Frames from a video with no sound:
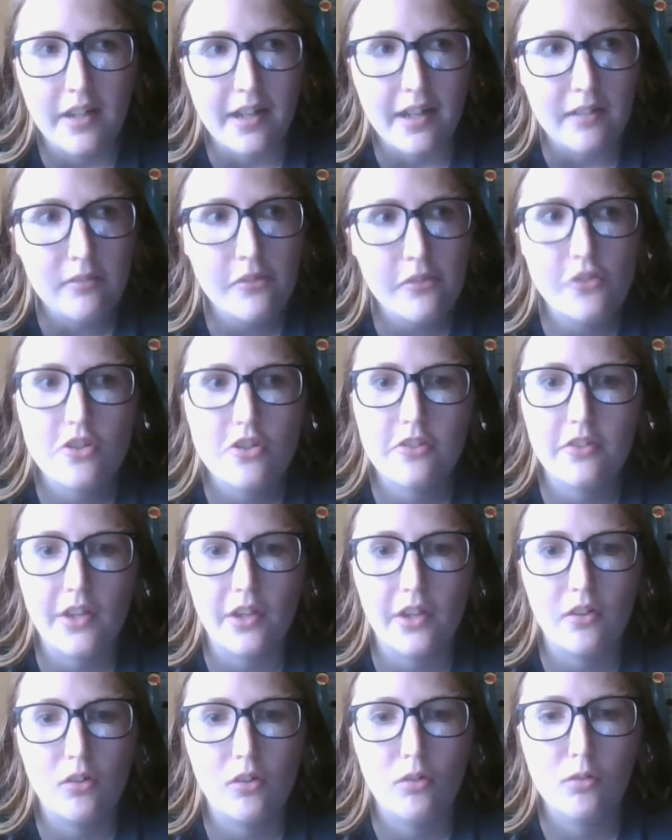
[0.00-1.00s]
I was just
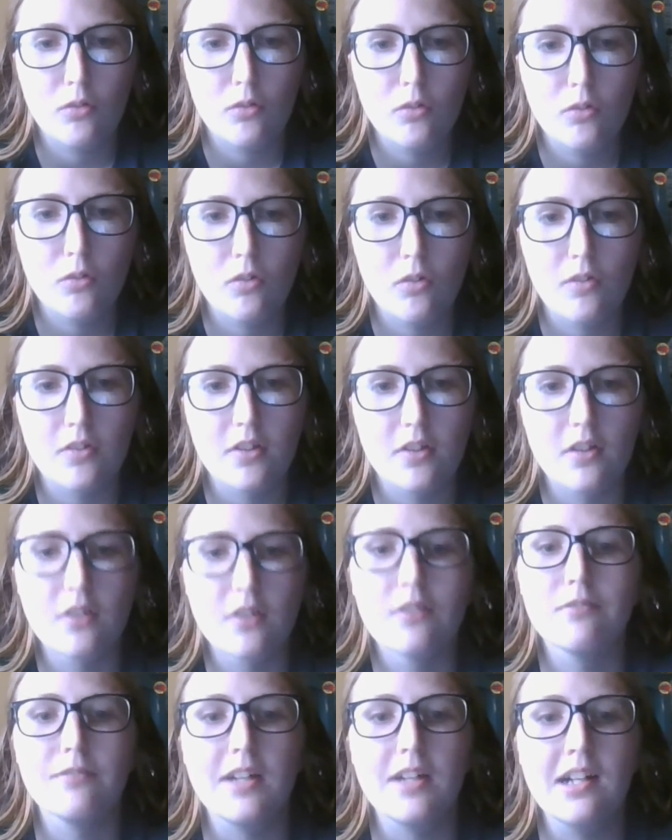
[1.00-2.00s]
cold
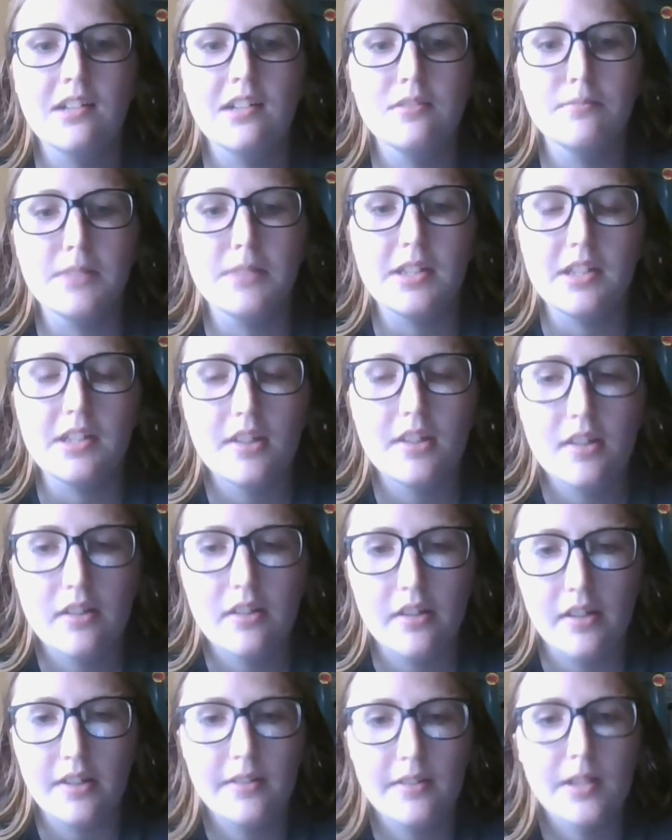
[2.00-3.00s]
all around me.
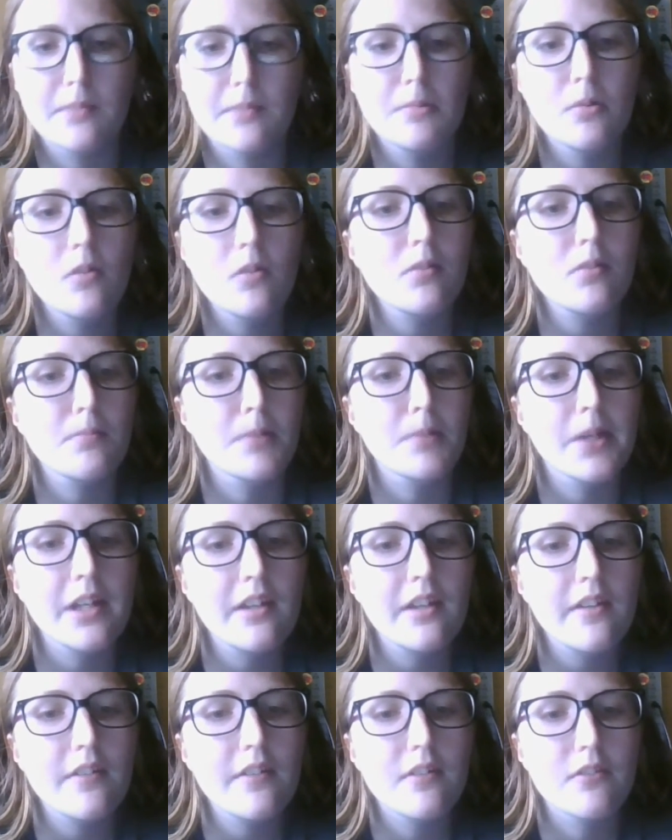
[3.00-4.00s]
and I pulled a
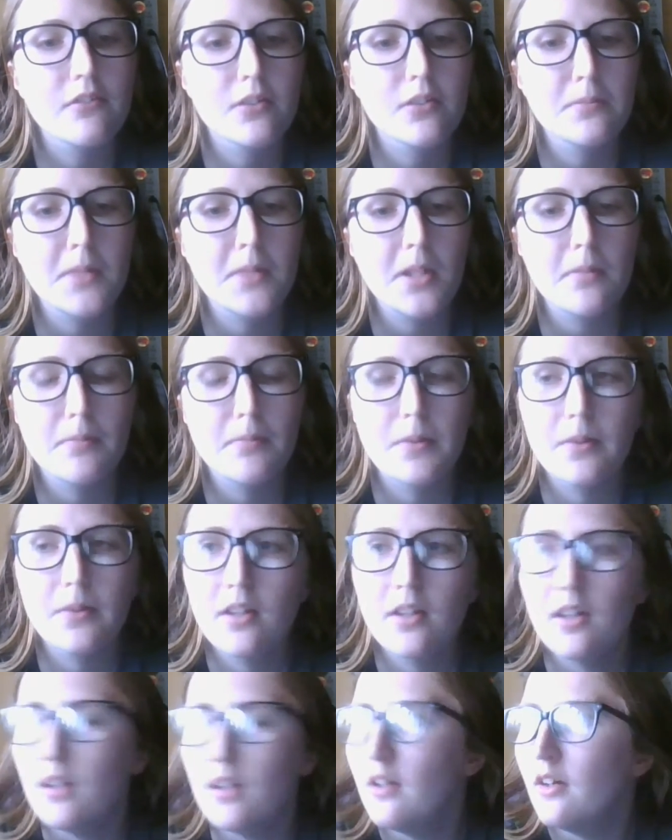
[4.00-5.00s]
blanket over me,
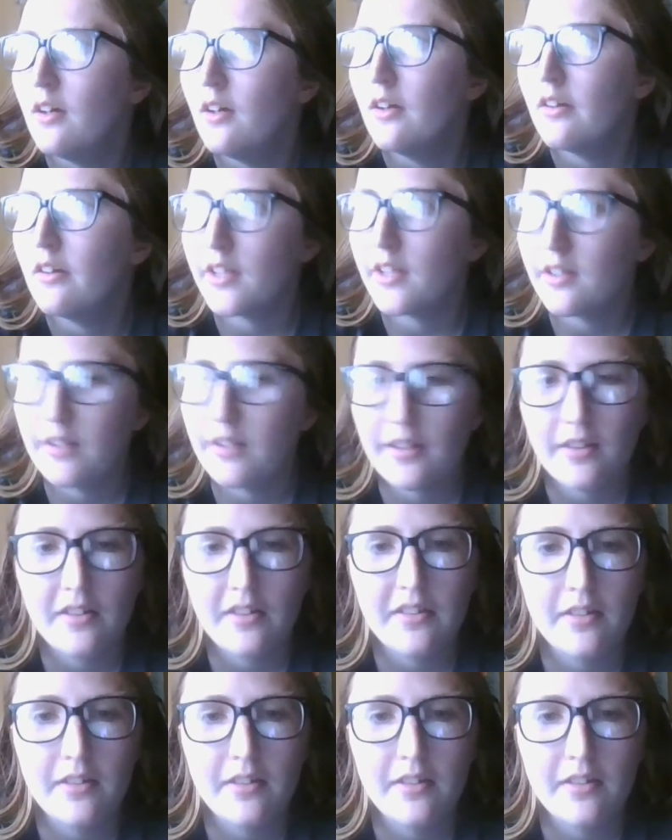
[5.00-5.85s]
but then, like, the